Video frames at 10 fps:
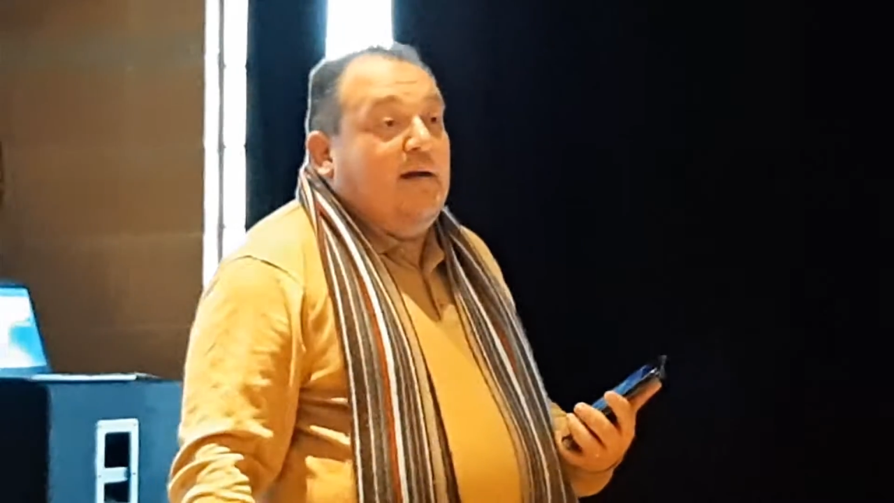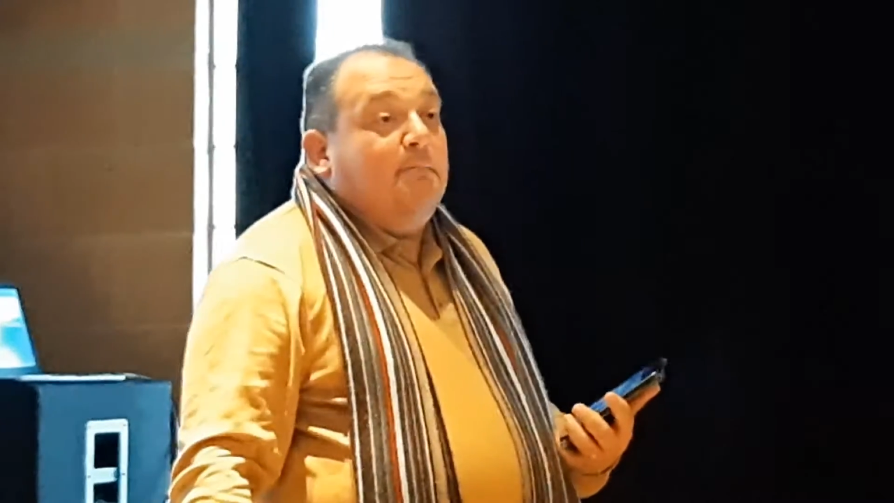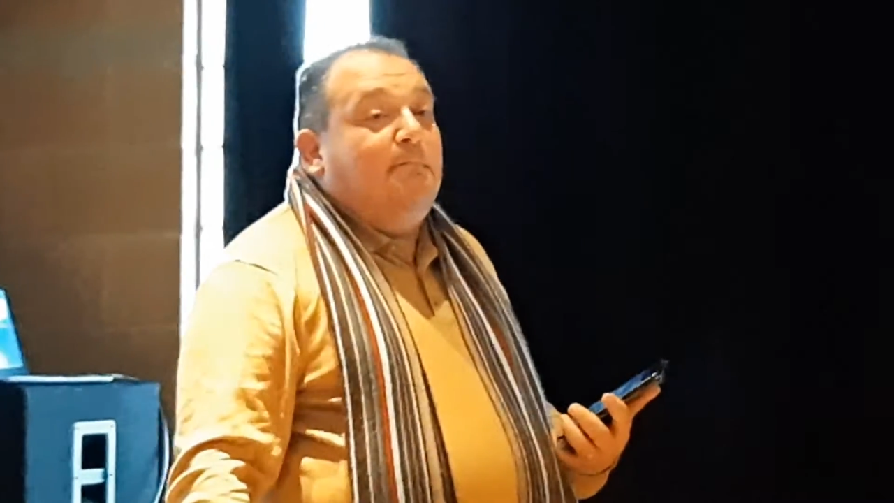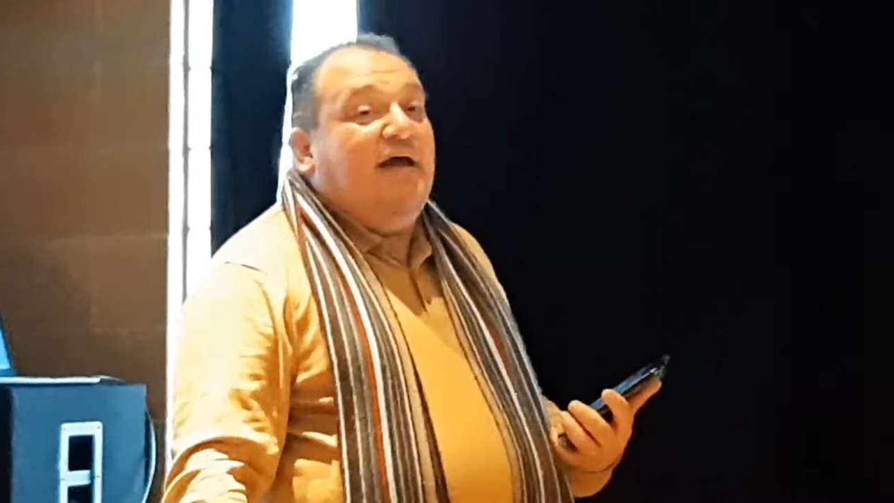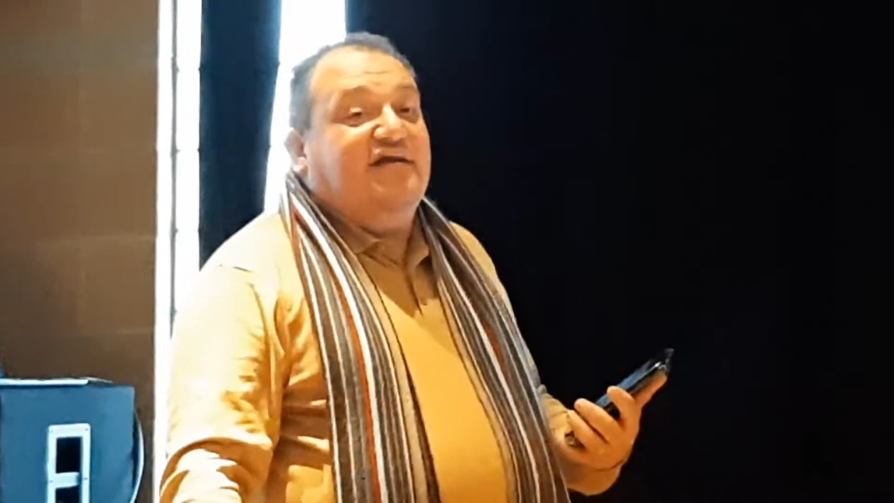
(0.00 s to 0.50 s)

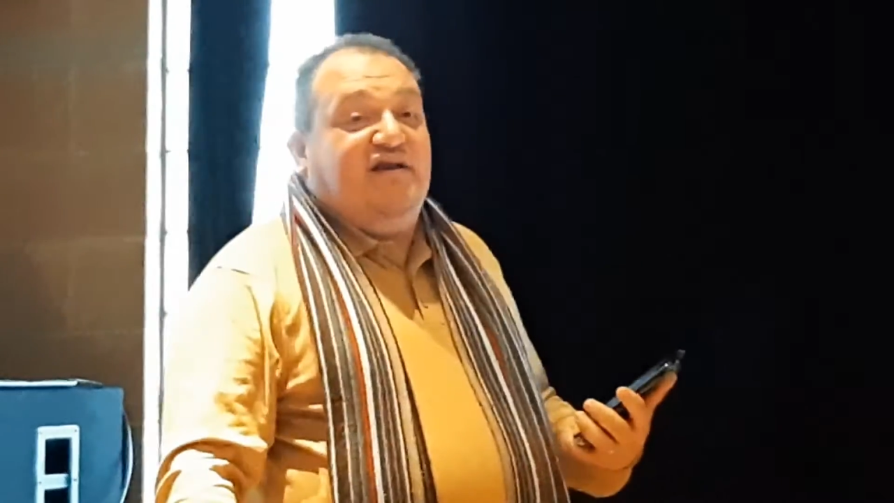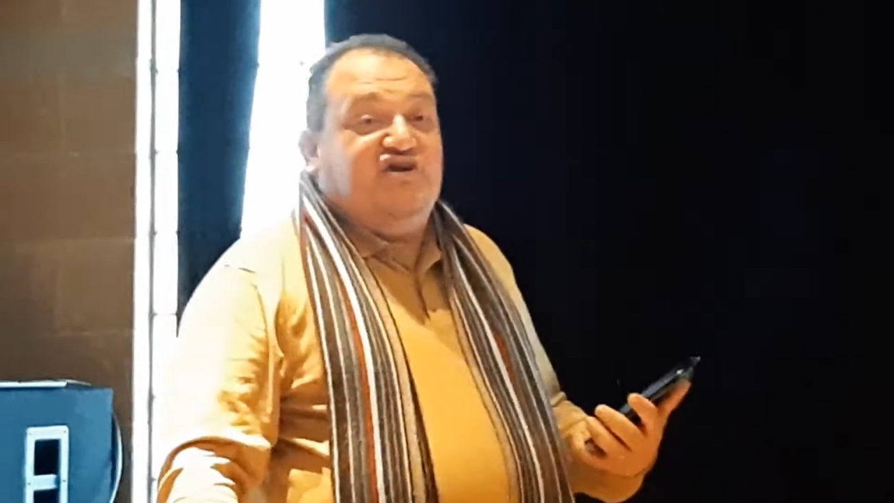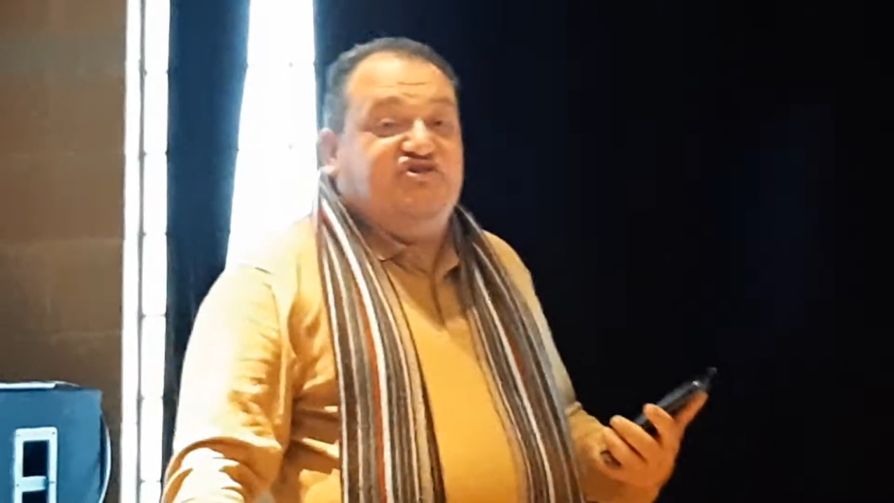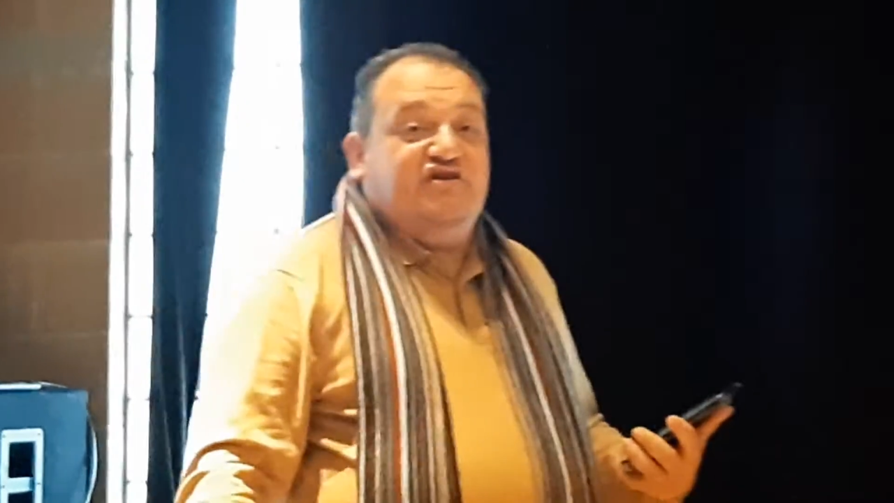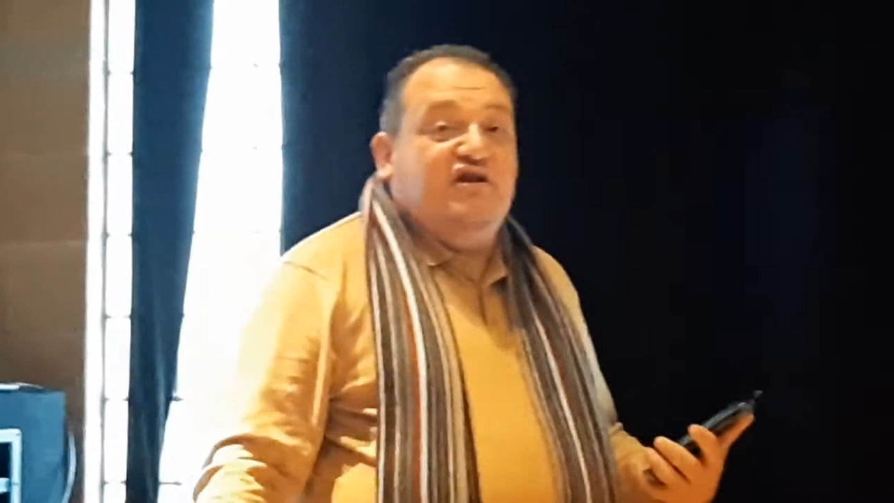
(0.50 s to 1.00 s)

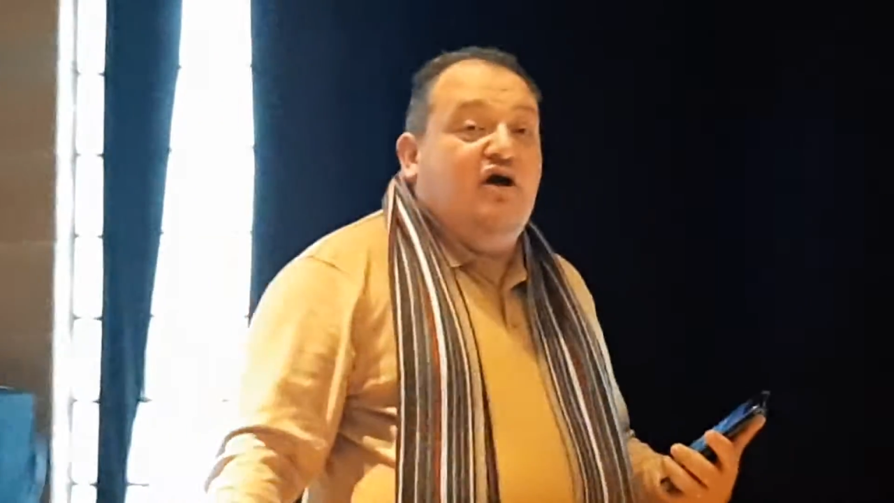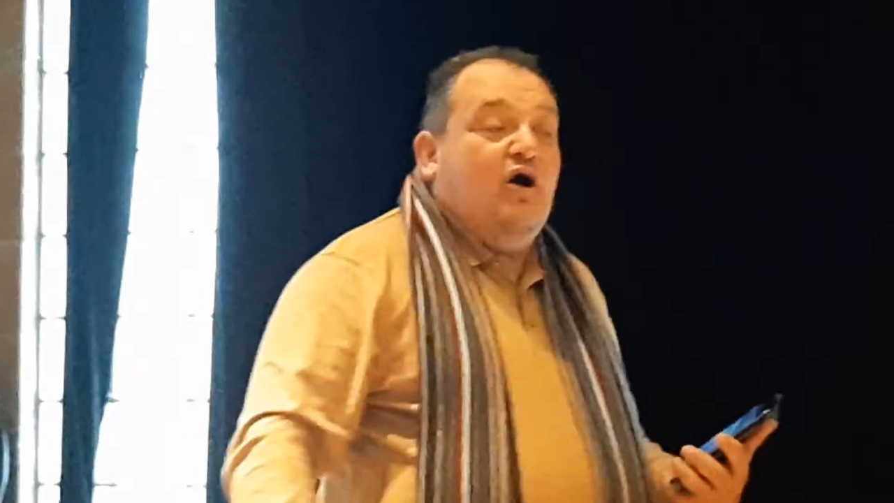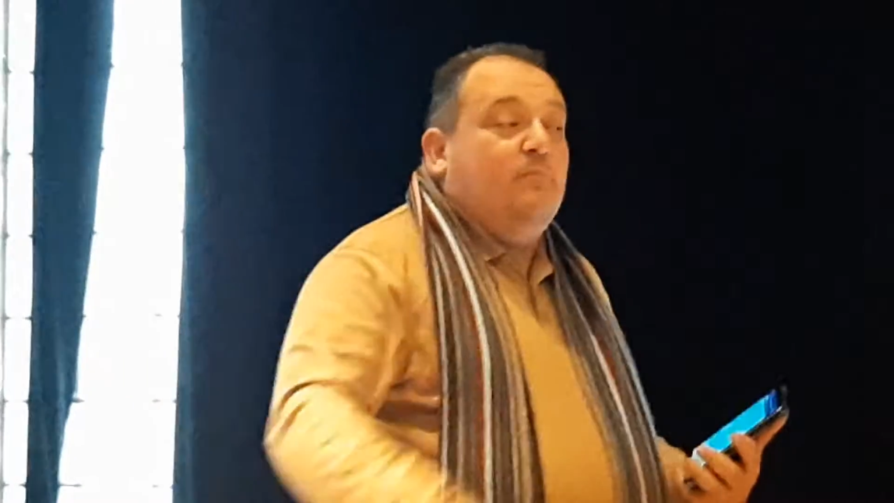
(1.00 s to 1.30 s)
migration